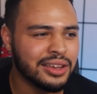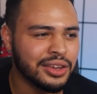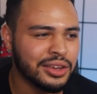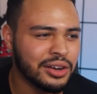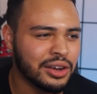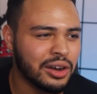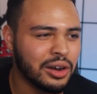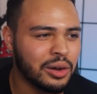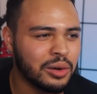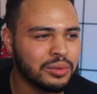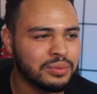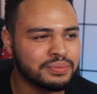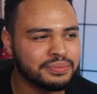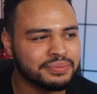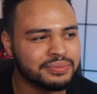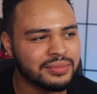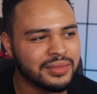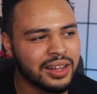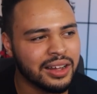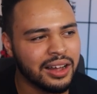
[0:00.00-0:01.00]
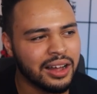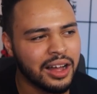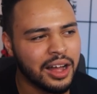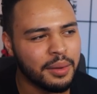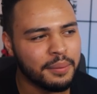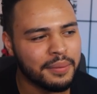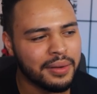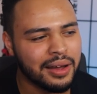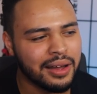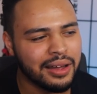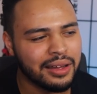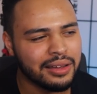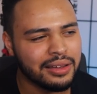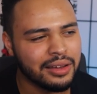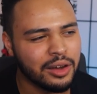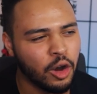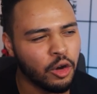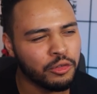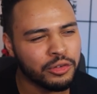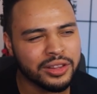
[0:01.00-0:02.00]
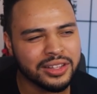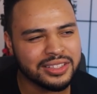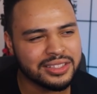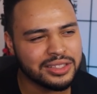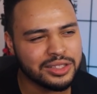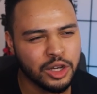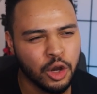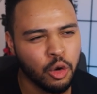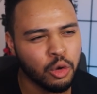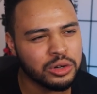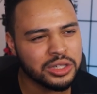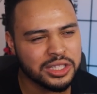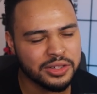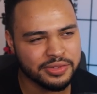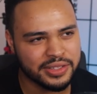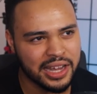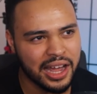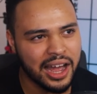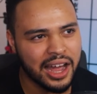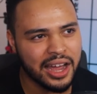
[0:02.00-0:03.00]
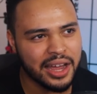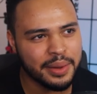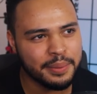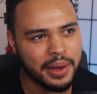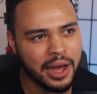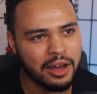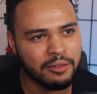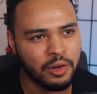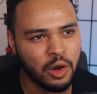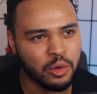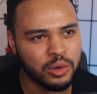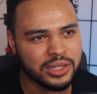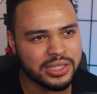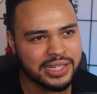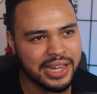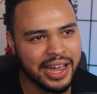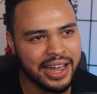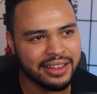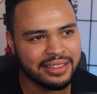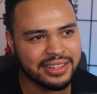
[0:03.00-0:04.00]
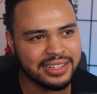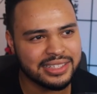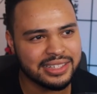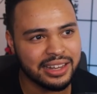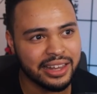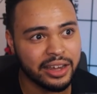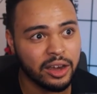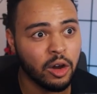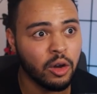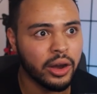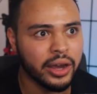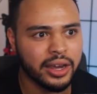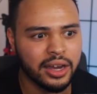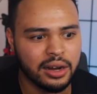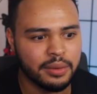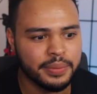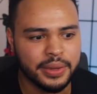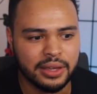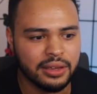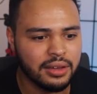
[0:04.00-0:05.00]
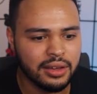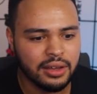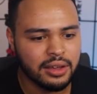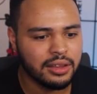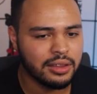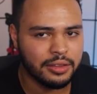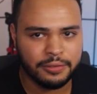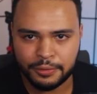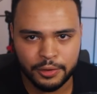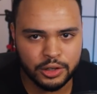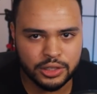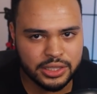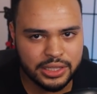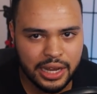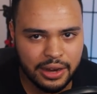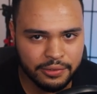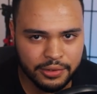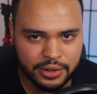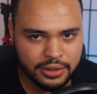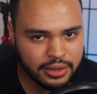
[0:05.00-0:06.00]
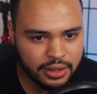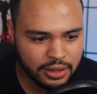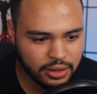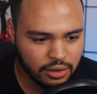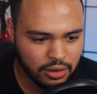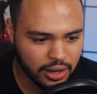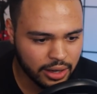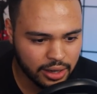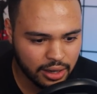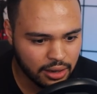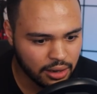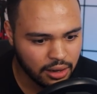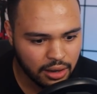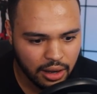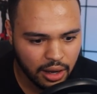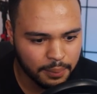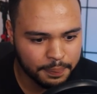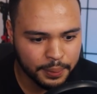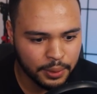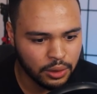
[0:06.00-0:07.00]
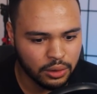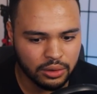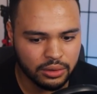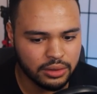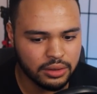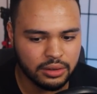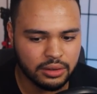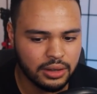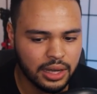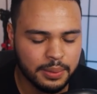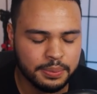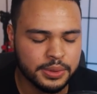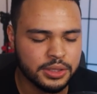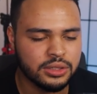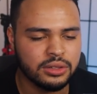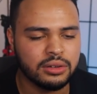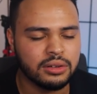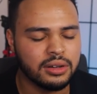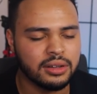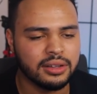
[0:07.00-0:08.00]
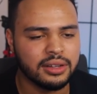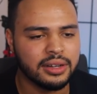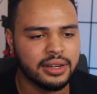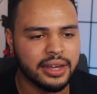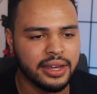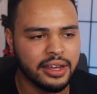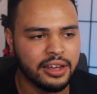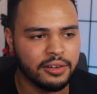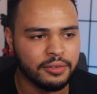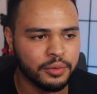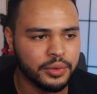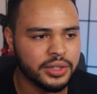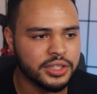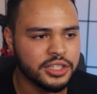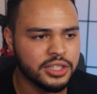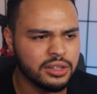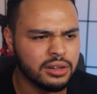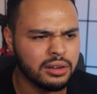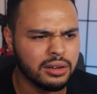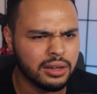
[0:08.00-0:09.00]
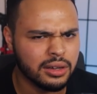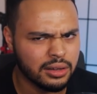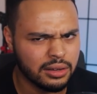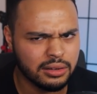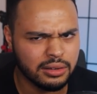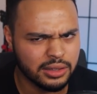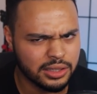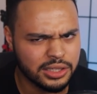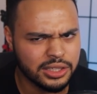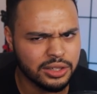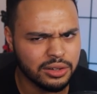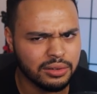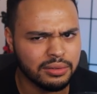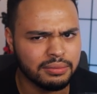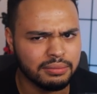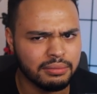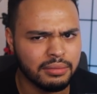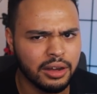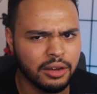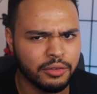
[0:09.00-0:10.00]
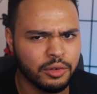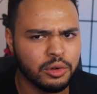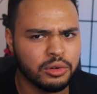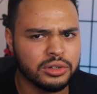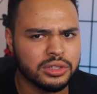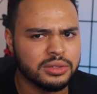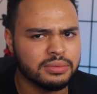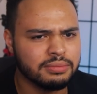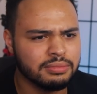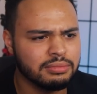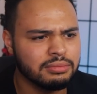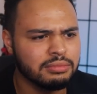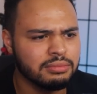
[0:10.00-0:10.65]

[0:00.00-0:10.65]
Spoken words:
you know. Over the course of time, I've always had this like, oh, I gotta be the first to everything, you know. I gotta upload the episode on the day of, which, you know, I still, of course,